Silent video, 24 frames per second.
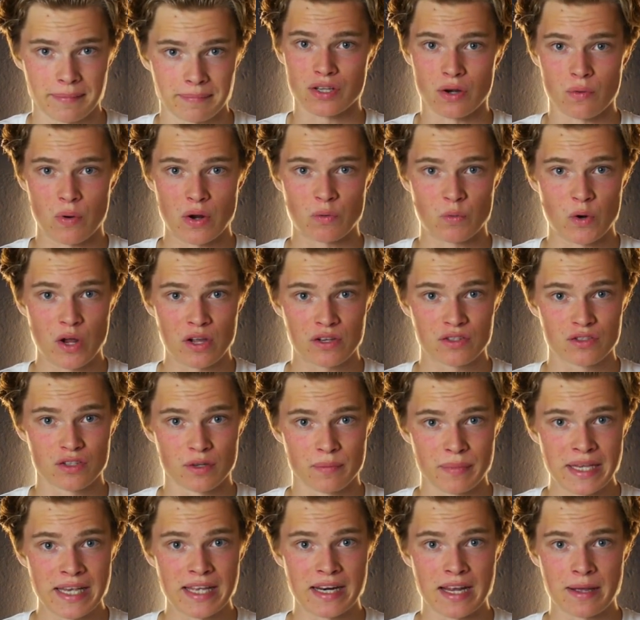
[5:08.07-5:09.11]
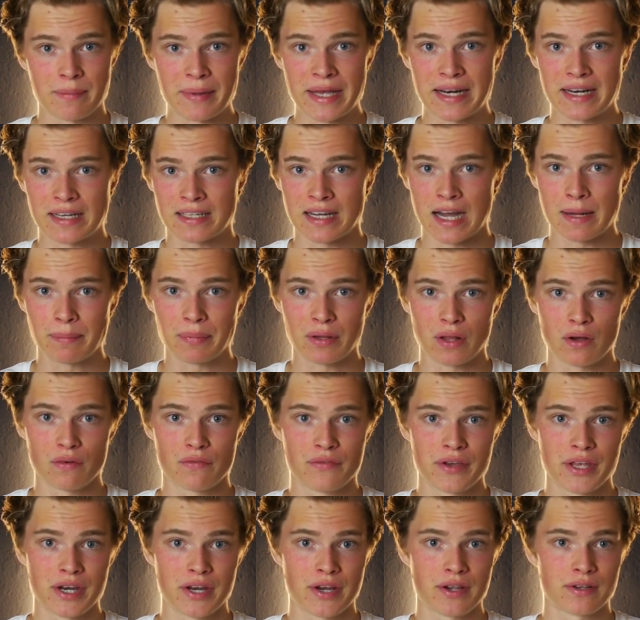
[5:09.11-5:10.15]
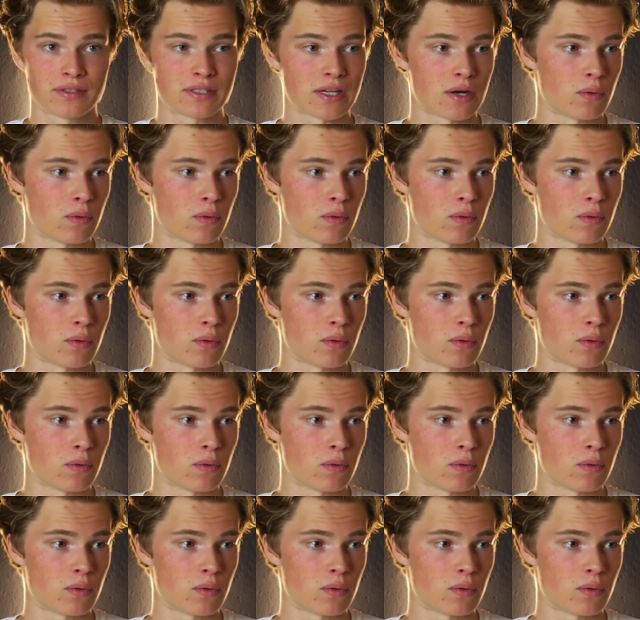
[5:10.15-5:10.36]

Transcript: So what works for me, and I made a couple of videos,